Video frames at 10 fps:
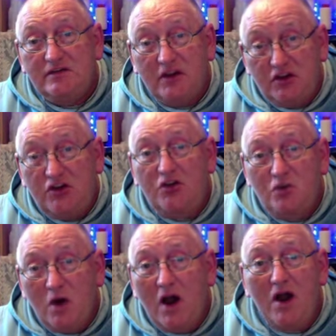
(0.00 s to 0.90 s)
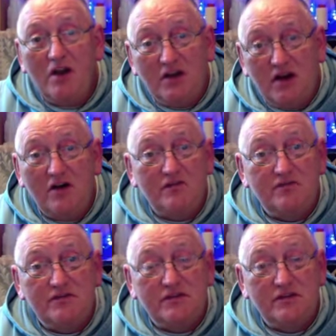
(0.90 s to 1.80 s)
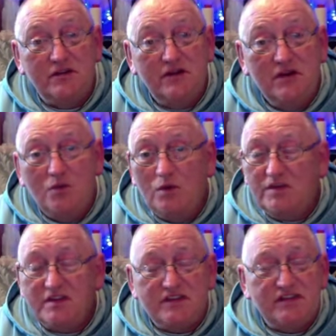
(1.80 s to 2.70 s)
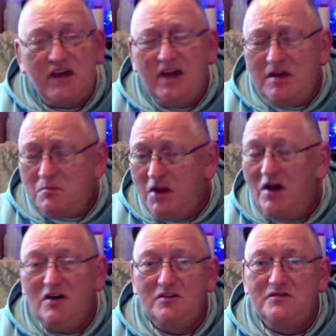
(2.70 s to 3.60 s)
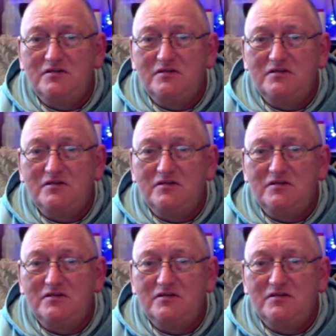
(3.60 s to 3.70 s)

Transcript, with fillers: that you are loved with the same love